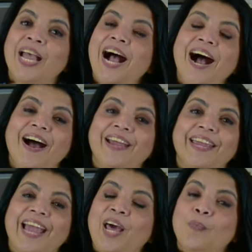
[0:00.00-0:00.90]
Hi
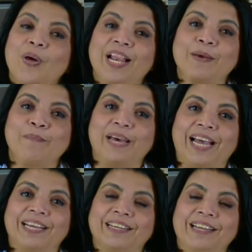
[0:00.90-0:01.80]
and welcome
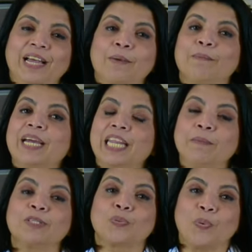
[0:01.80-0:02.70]
back. My
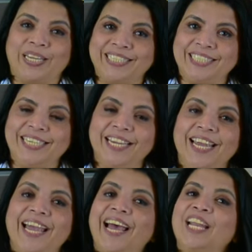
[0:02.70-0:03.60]
name is Wendy,
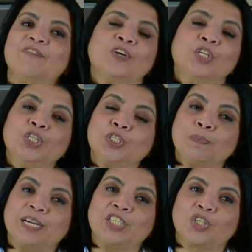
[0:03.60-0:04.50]
and if you're new
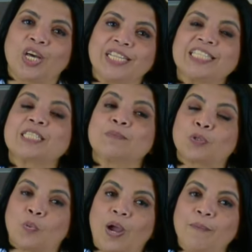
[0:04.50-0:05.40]
to my channel,
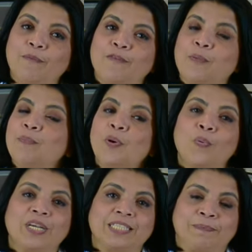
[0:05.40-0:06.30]
subscribe for
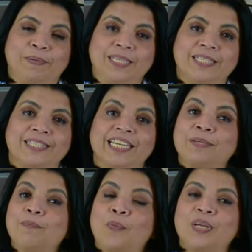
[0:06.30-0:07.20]
more recipes that
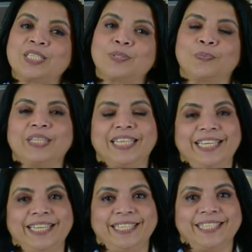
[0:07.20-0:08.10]
impress with
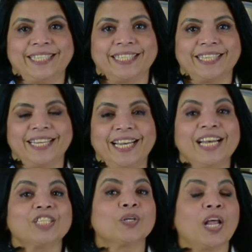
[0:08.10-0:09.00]
ease.
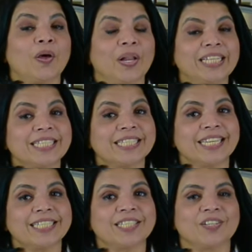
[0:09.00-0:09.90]
So now let's
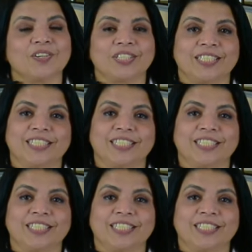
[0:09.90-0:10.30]
get started.